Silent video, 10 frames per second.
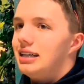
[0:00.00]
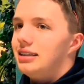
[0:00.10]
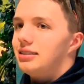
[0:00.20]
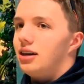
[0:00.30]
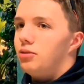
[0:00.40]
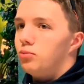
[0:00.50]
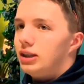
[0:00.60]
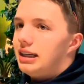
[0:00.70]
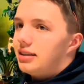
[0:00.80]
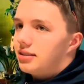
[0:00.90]
his
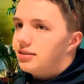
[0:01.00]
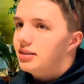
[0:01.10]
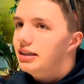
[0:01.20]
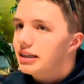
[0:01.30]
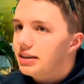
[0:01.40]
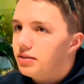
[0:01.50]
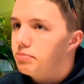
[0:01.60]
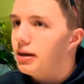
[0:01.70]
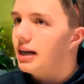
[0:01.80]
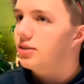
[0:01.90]
winnings
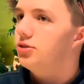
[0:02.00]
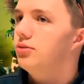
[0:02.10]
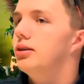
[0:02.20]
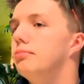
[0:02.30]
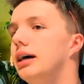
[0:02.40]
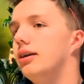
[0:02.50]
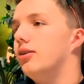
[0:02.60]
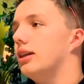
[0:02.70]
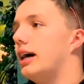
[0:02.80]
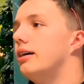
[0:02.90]
given back to him and
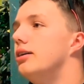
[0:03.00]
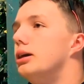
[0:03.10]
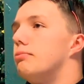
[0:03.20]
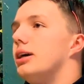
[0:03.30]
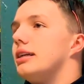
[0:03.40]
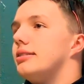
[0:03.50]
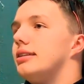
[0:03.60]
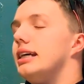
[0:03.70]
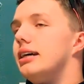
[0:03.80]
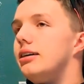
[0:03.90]
all that. But
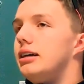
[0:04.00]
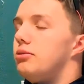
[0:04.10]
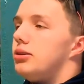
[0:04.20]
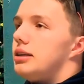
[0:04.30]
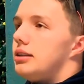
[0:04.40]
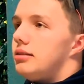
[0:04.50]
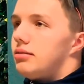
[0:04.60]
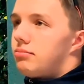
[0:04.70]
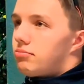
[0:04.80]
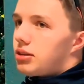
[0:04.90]

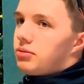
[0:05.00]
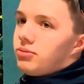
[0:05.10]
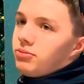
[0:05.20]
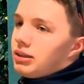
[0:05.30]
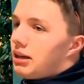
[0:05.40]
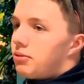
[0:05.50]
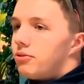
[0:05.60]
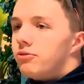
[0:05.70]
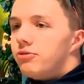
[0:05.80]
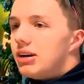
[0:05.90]
they
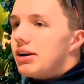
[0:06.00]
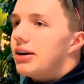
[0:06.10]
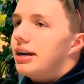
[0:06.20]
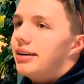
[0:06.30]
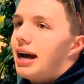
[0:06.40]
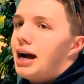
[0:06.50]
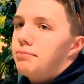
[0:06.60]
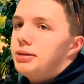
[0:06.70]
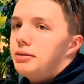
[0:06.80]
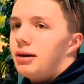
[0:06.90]
were very
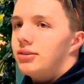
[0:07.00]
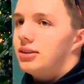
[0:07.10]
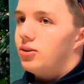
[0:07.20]
unhappy about the